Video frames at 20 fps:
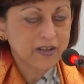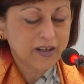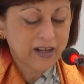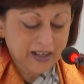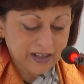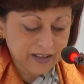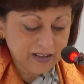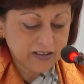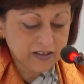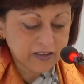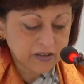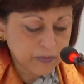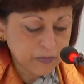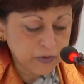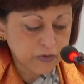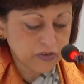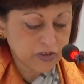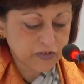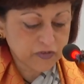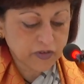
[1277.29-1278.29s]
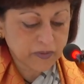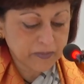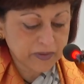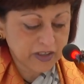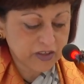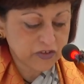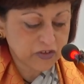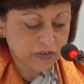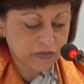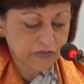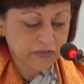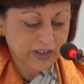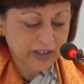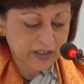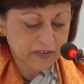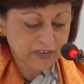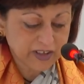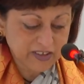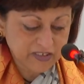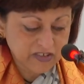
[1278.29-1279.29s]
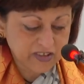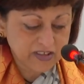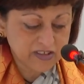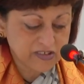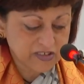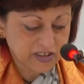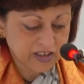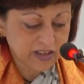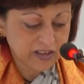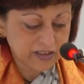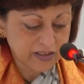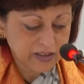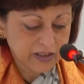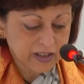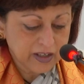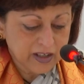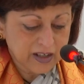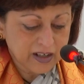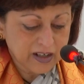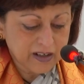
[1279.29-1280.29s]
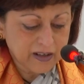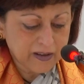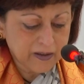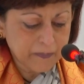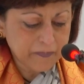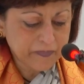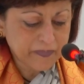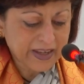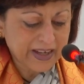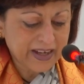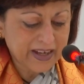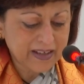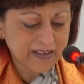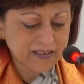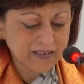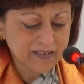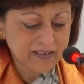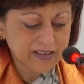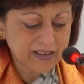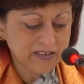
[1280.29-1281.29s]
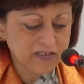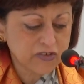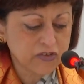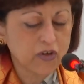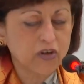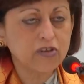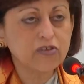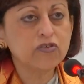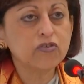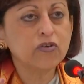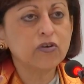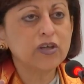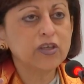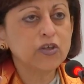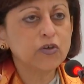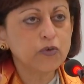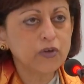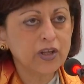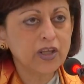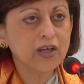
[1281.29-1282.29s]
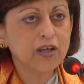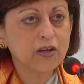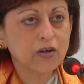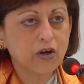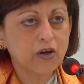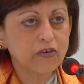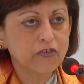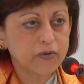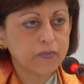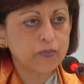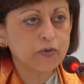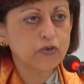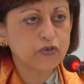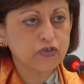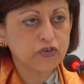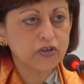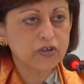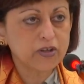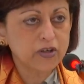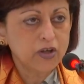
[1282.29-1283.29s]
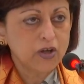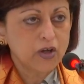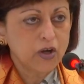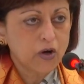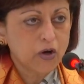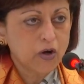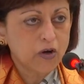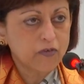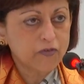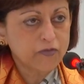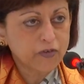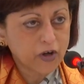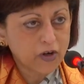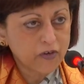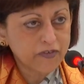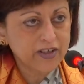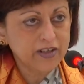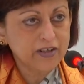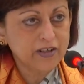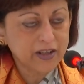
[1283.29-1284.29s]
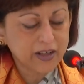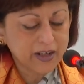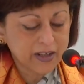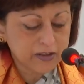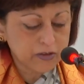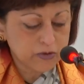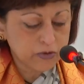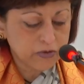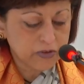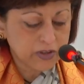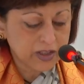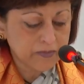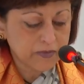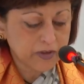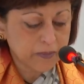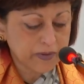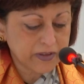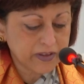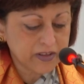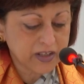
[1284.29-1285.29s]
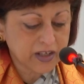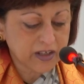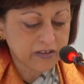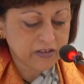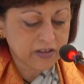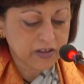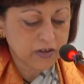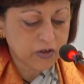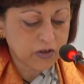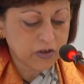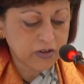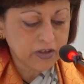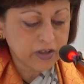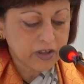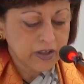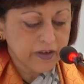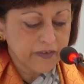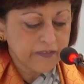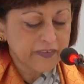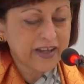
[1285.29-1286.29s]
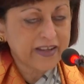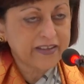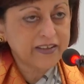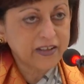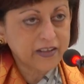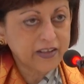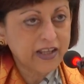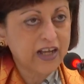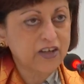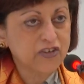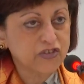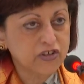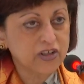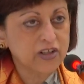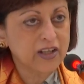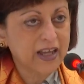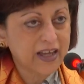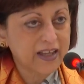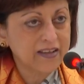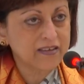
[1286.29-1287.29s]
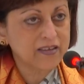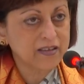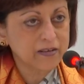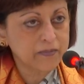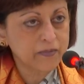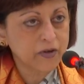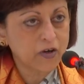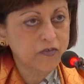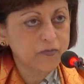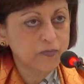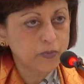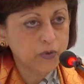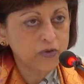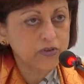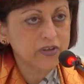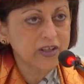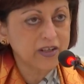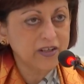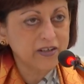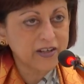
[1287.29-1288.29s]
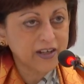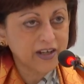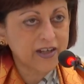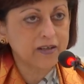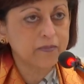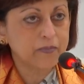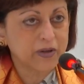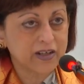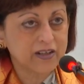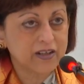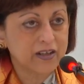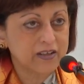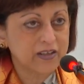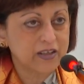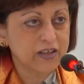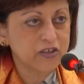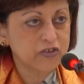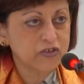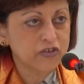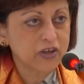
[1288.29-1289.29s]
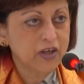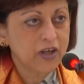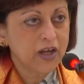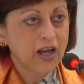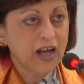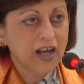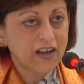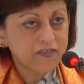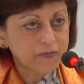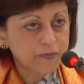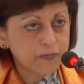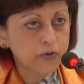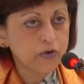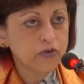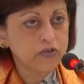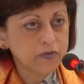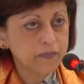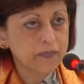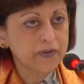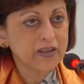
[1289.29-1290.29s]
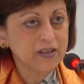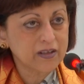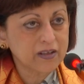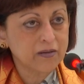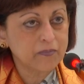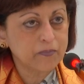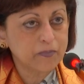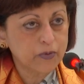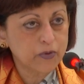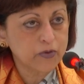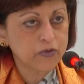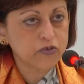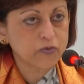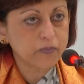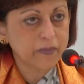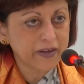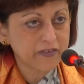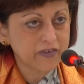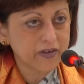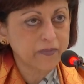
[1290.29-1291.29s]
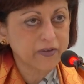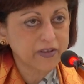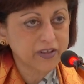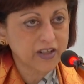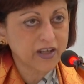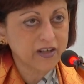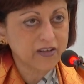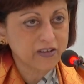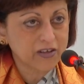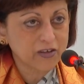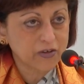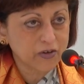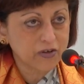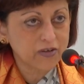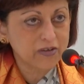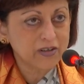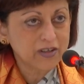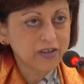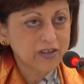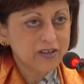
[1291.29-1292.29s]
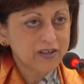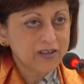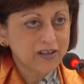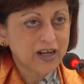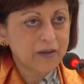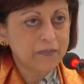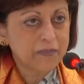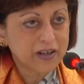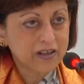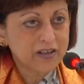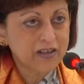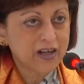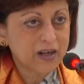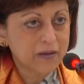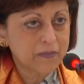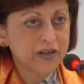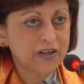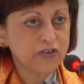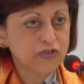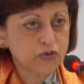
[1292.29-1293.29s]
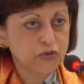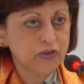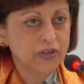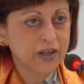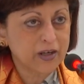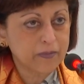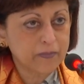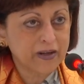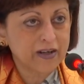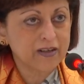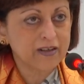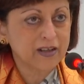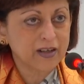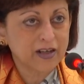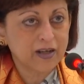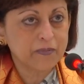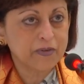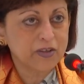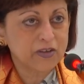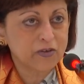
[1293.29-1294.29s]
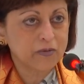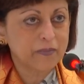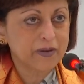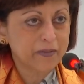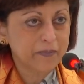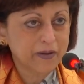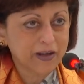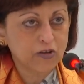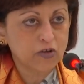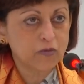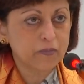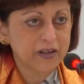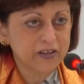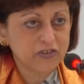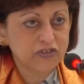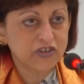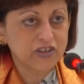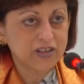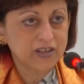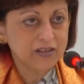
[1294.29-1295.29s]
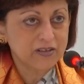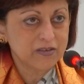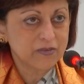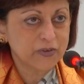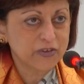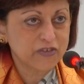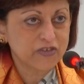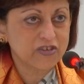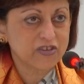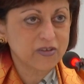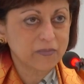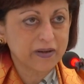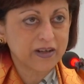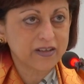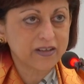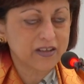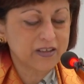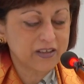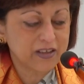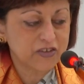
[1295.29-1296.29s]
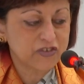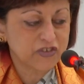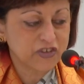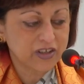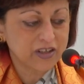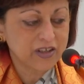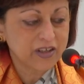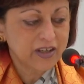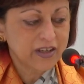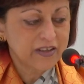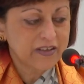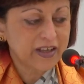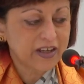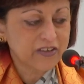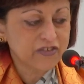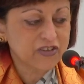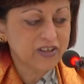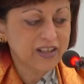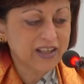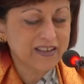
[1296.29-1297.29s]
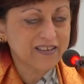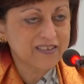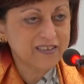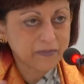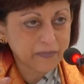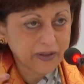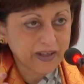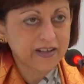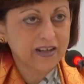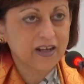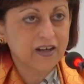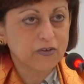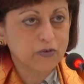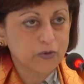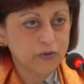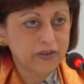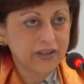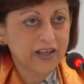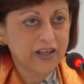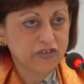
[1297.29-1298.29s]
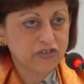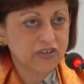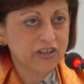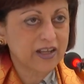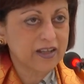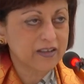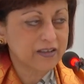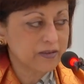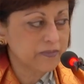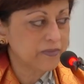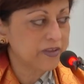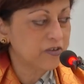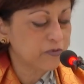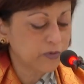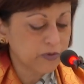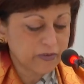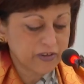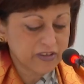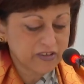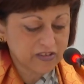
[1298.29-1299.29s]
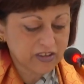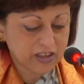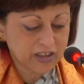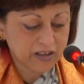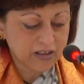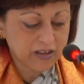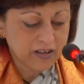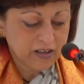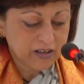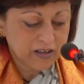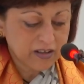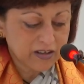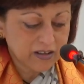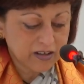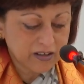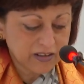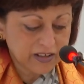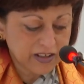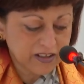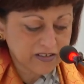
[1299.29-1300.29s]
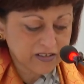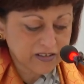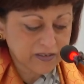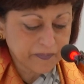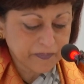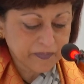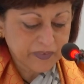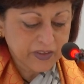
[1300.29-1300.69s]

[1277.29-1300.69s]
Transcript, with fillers: I learnt music from the age of five. I still sing. Um, and it is also a unique contribution of, of India and Gurudev Rabindranath Tagore that the national anthem of both India and Bangladesh have both been composed by Rabindranath Tagore. Amar, Amar Shonar Bangla Ami Tomai Bhalobashi, which is the Bangladeshi national anthem and our own national anthem that we will sing uh, later.